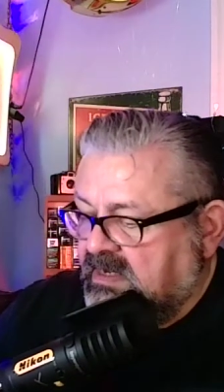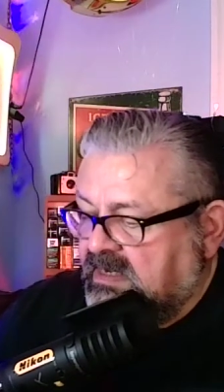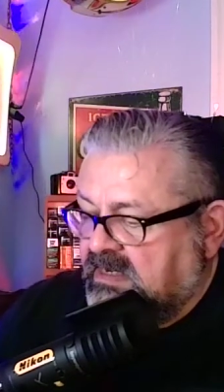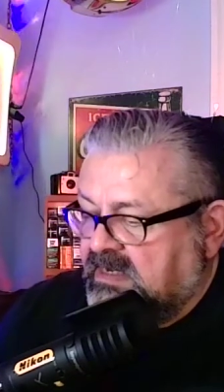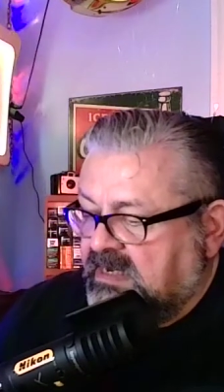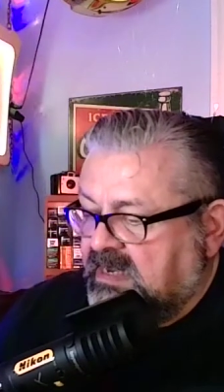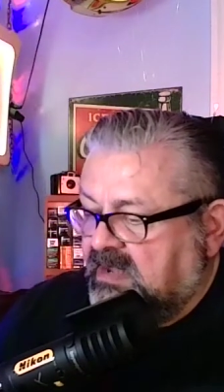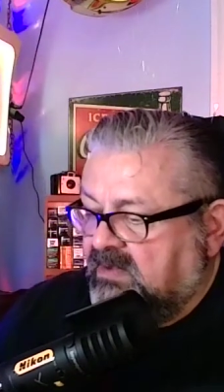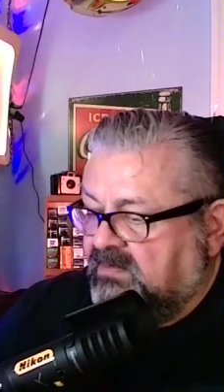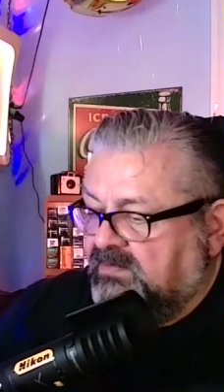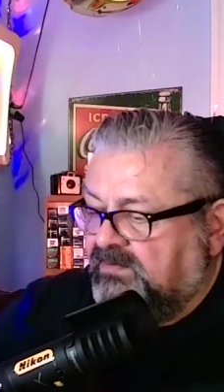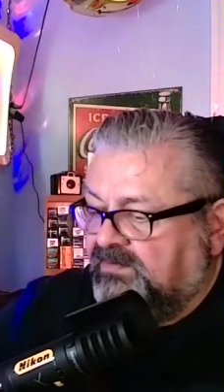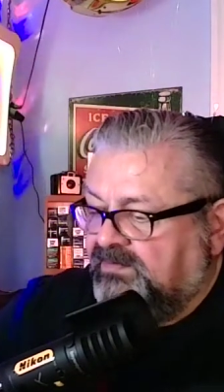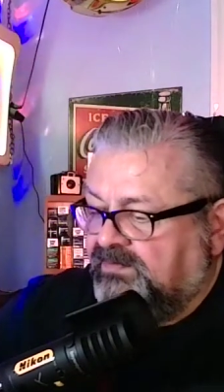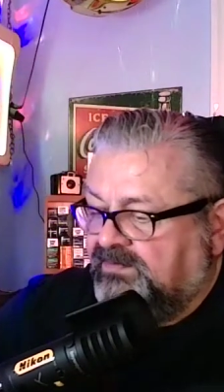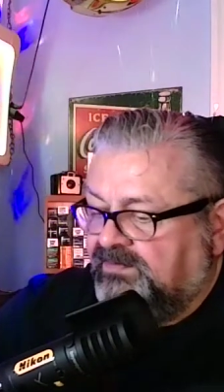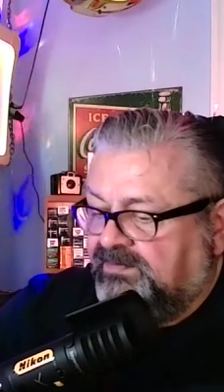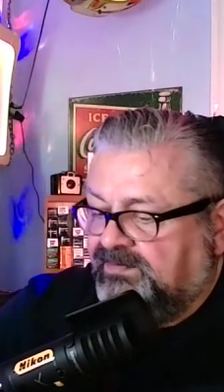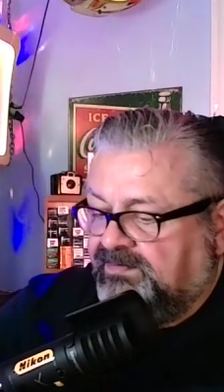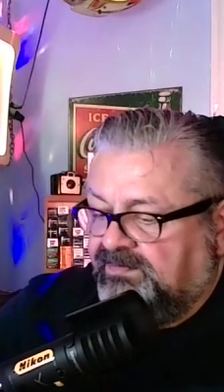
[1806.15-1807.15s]
Now,
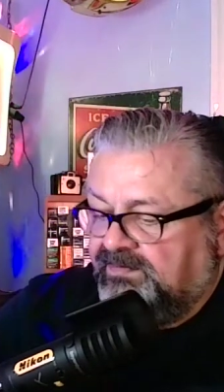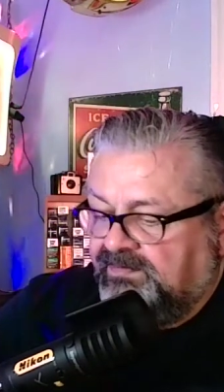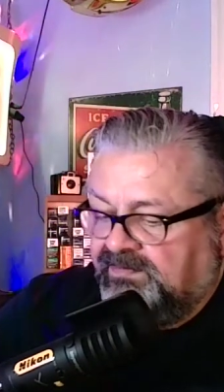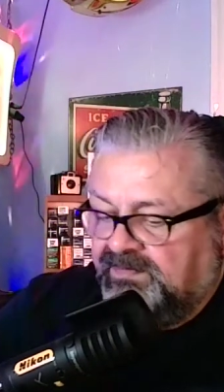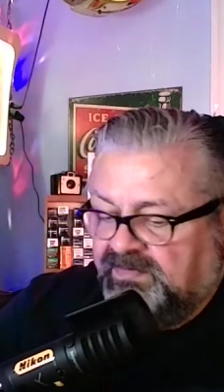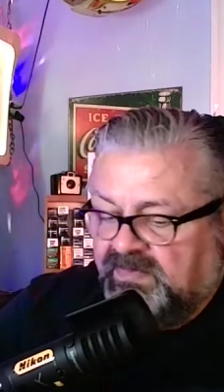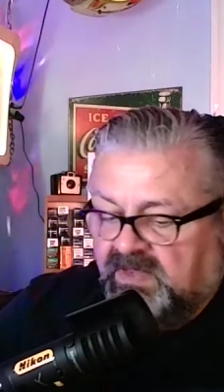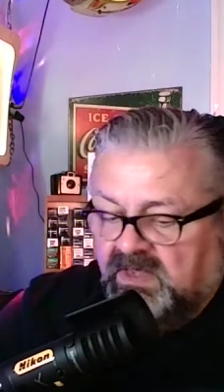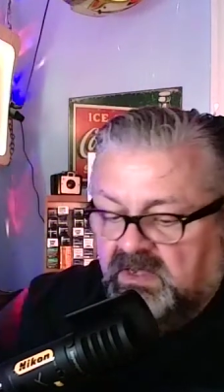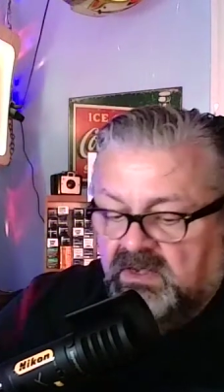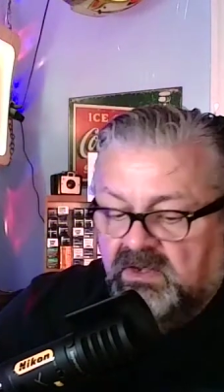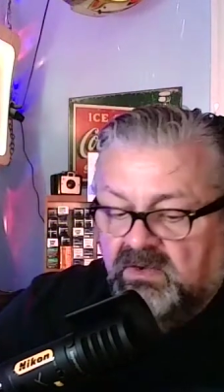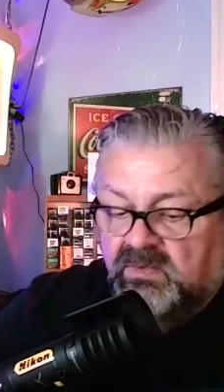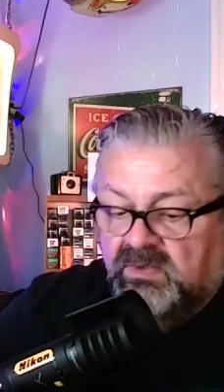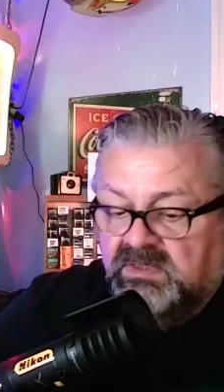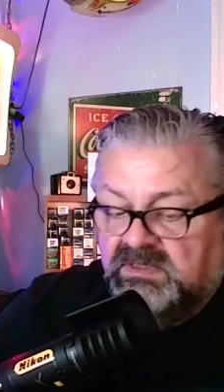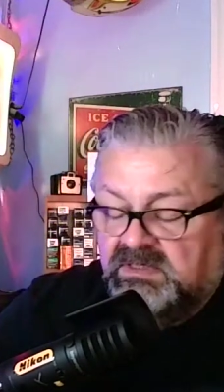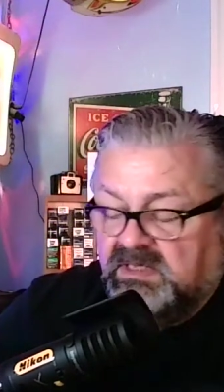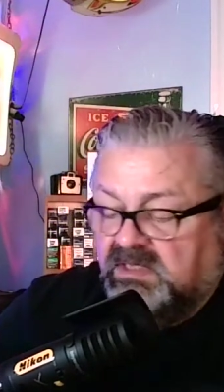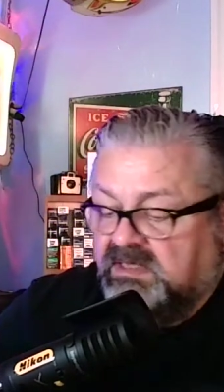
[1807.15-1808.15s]
we're
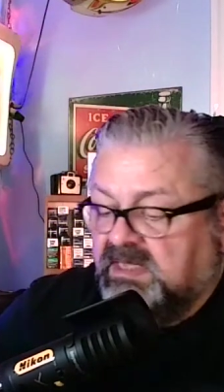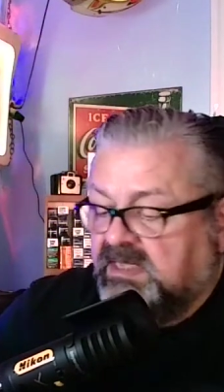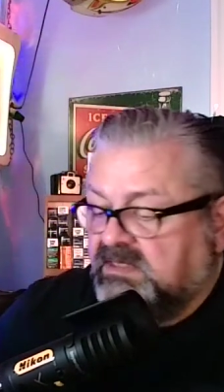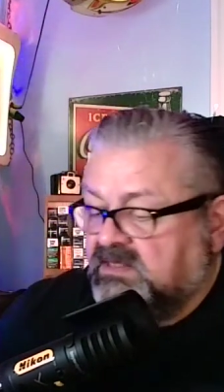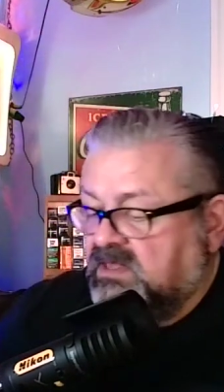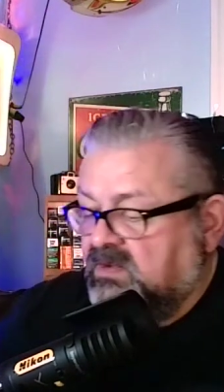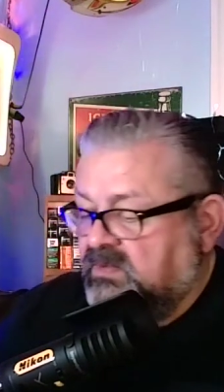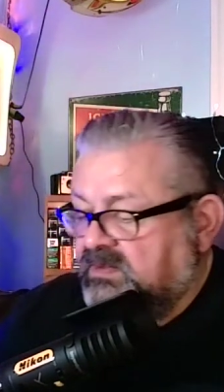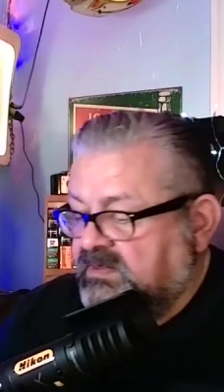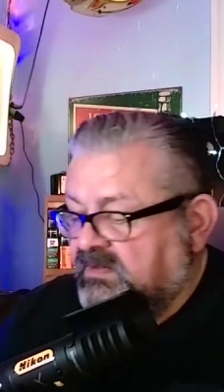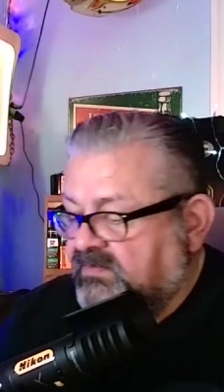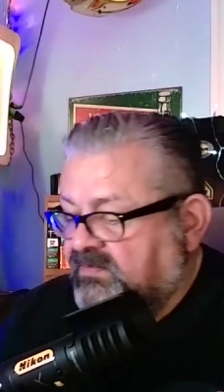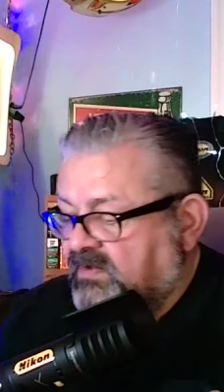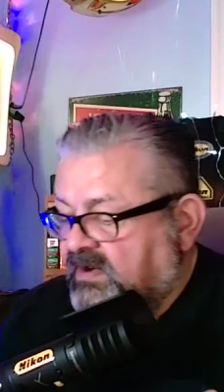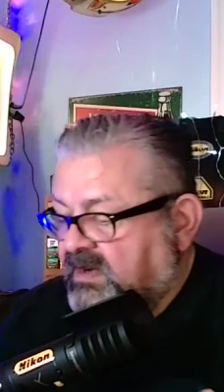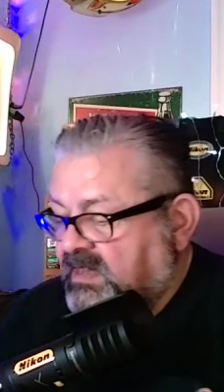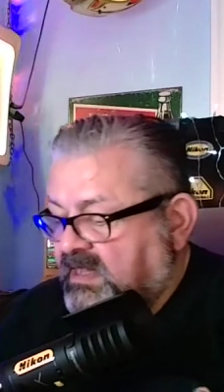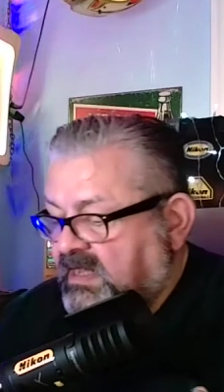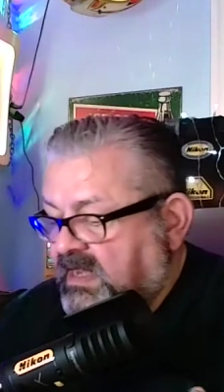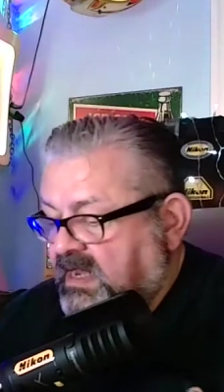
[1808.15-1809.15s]
still not done with the front
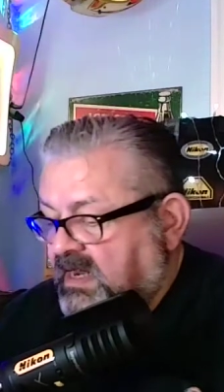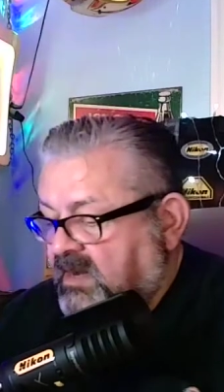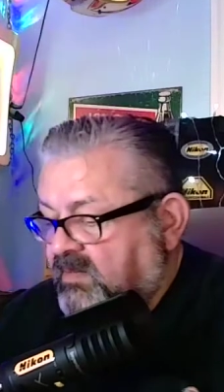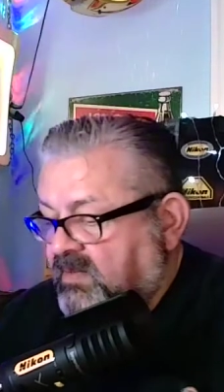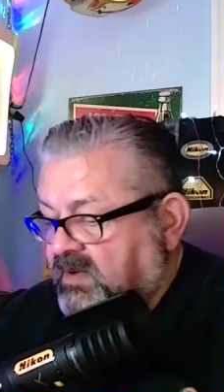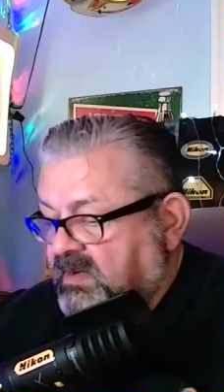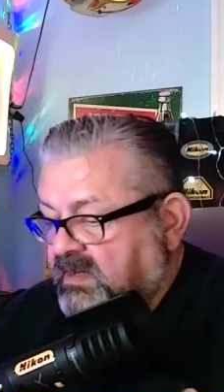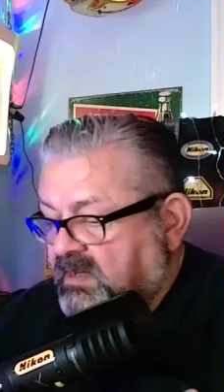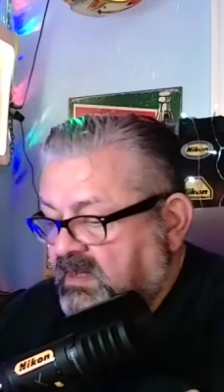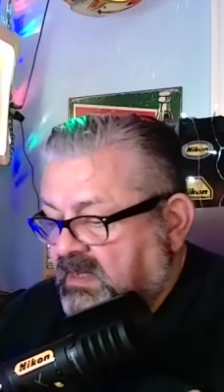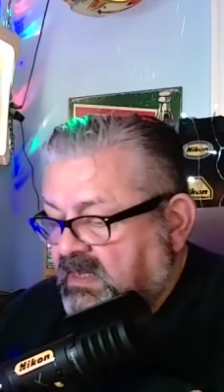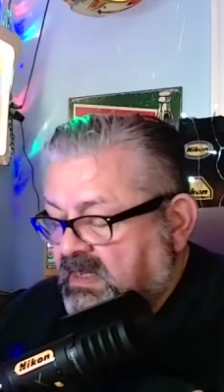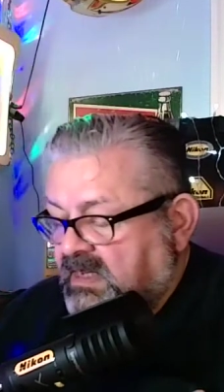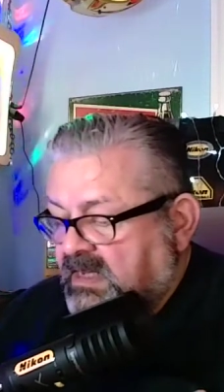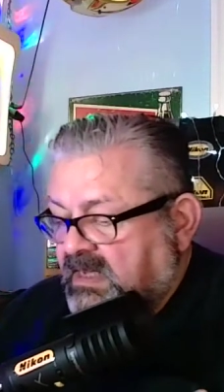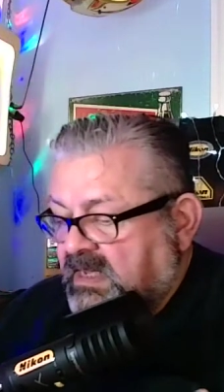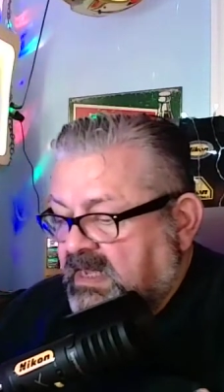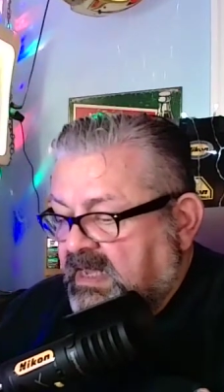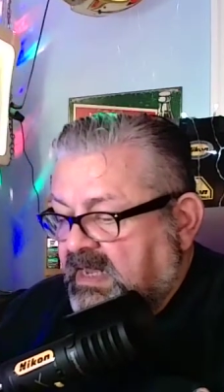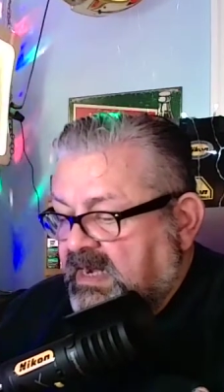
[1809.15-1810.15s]
of the camera
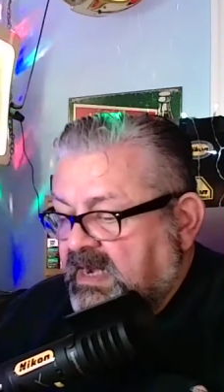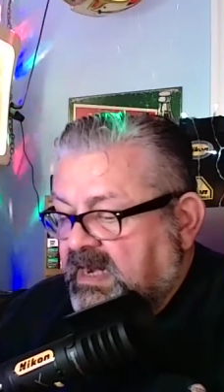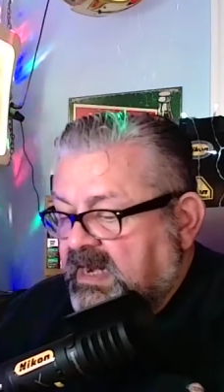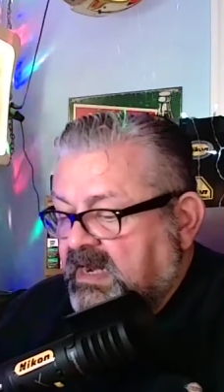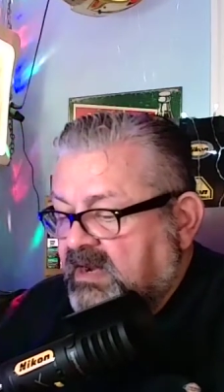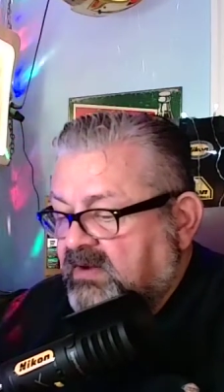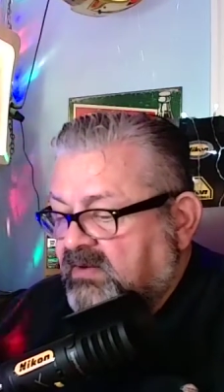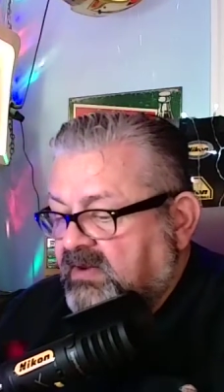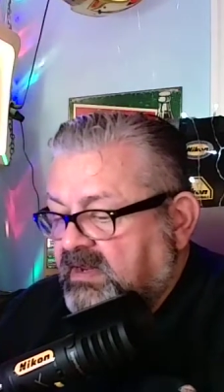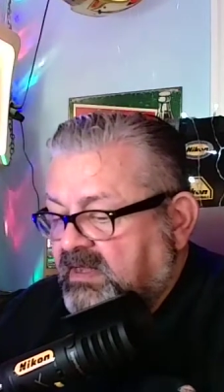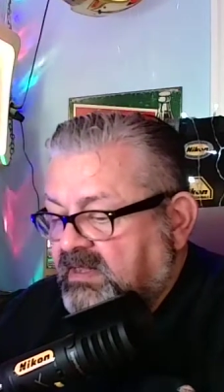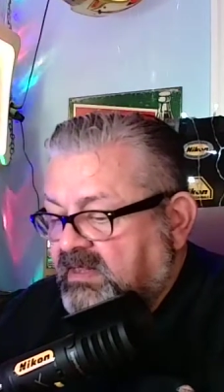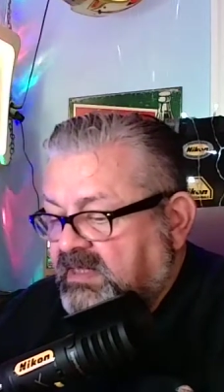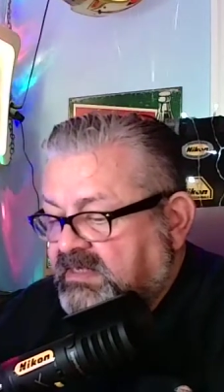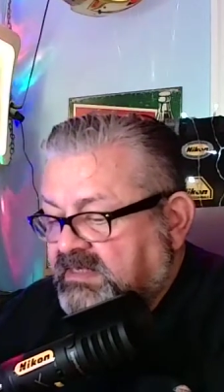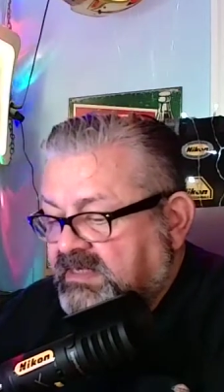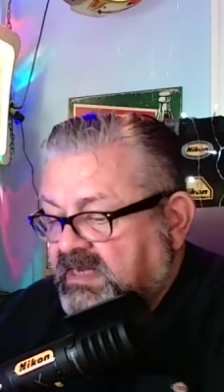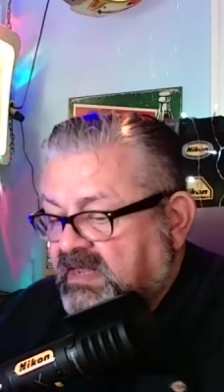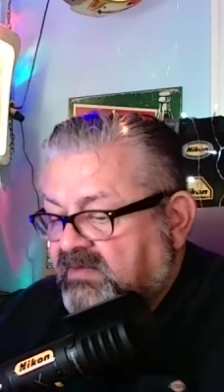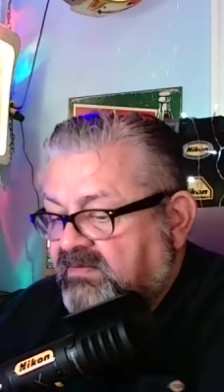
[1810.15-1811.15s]
an area that's
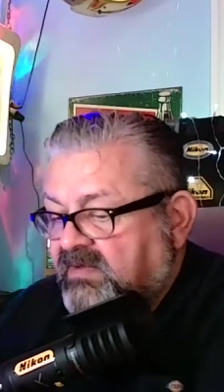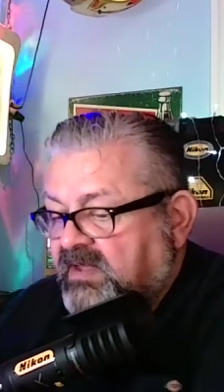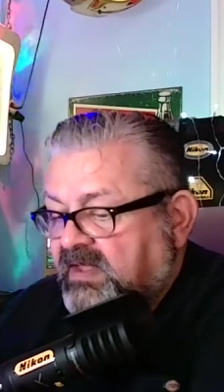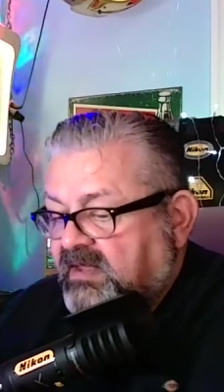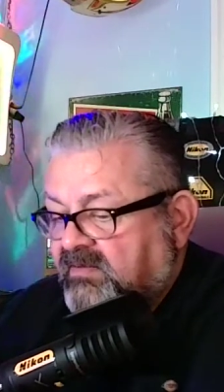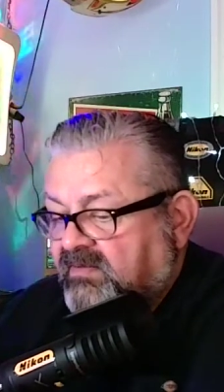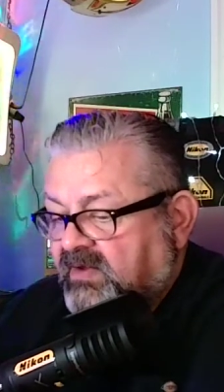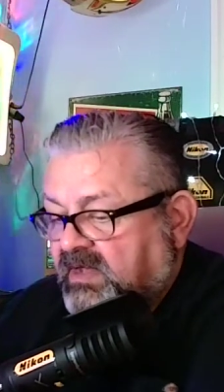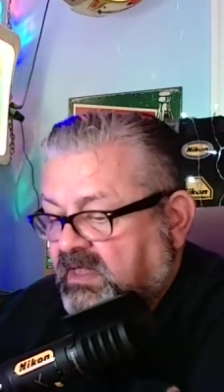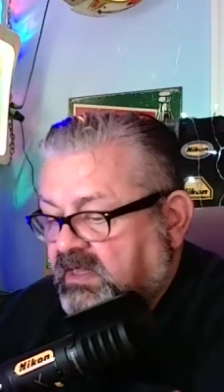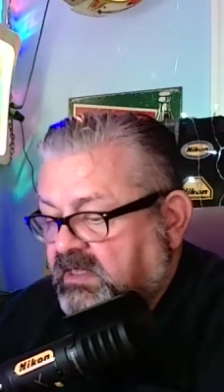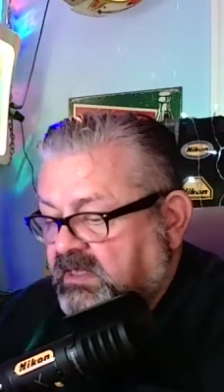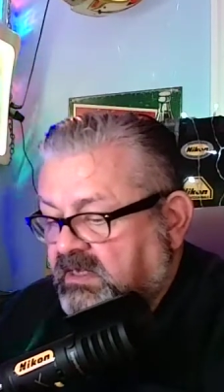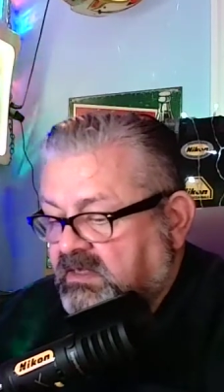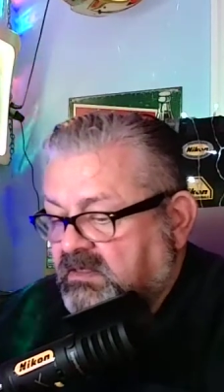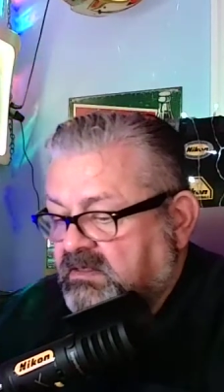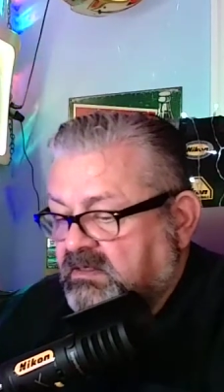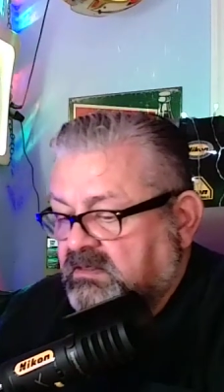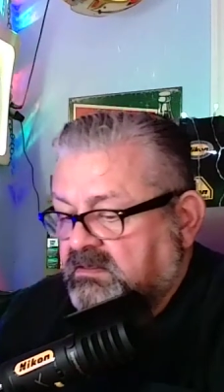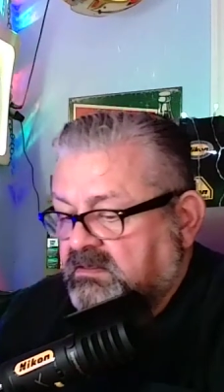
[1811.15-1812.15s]
never ever cleaned